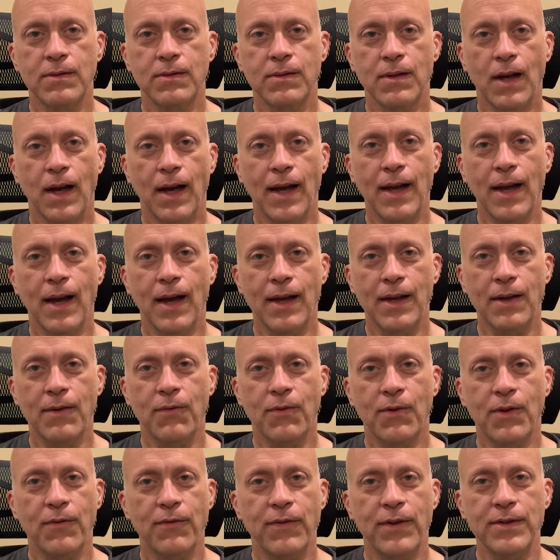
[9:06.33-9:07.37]
I hike for
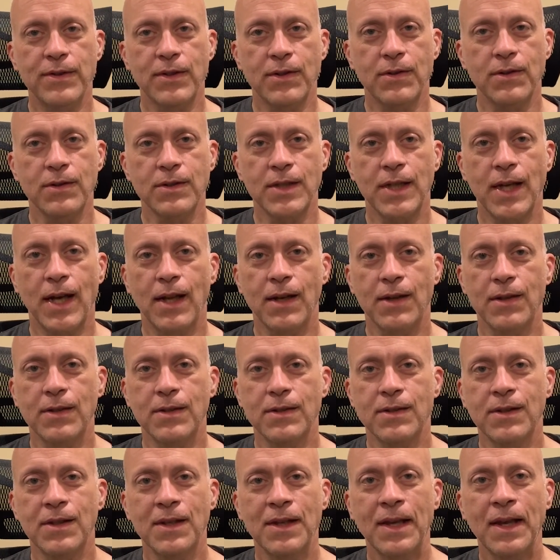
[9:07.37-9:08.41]
the physical challenge
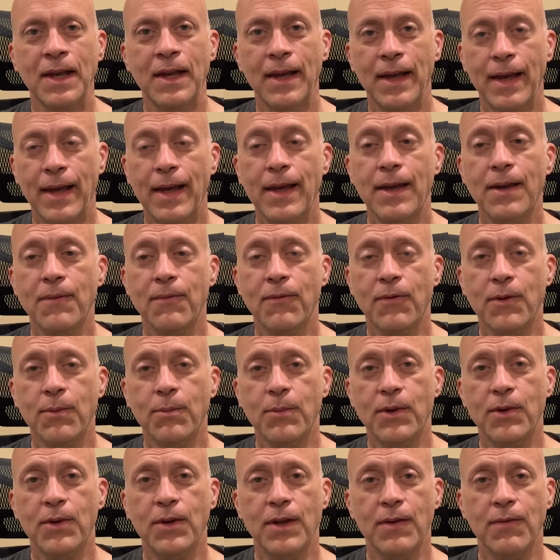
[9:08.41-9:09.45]
and for the
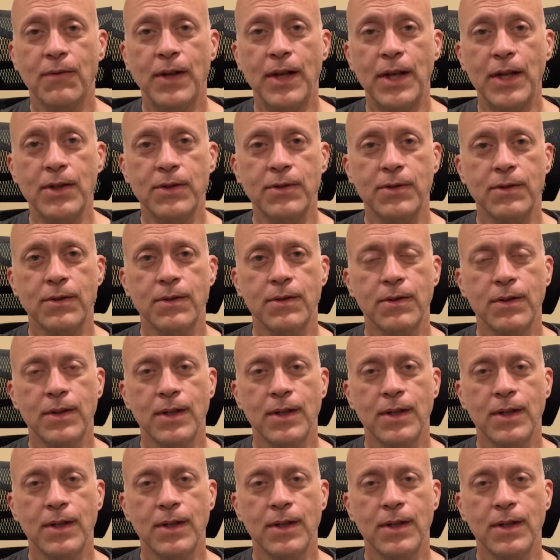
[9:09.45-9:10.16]
beauty of nature.